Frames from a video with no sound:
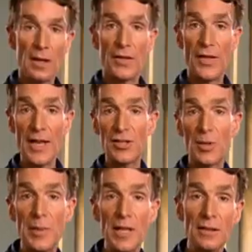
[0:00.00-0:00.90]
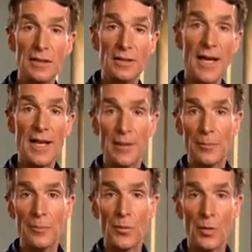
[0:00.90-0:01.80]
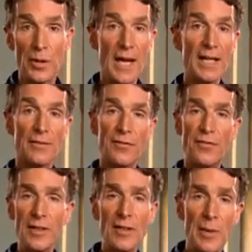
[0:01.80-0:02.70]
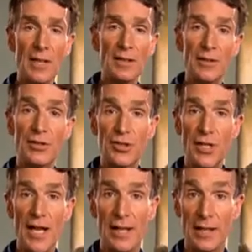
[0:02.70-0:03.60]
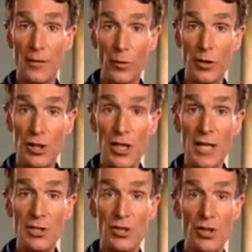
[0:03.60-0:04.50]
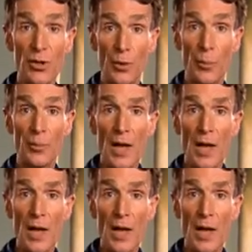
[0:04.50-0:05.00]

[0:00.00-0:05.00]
Thanks to Beadle and Tatum, we gained a fundamental understanding of what genes do,